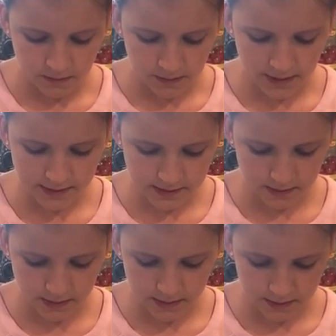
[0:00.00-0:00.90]
nice,
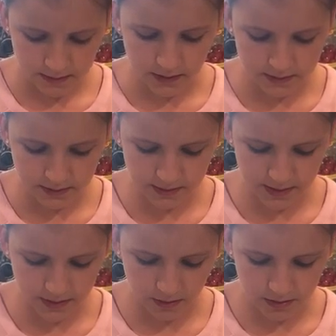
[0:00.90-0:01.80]
until it's
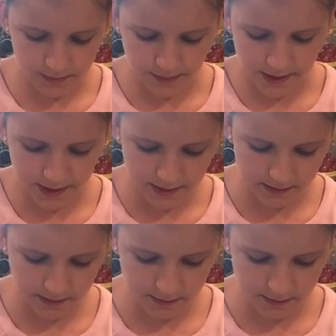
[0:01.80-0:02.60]
like all combined,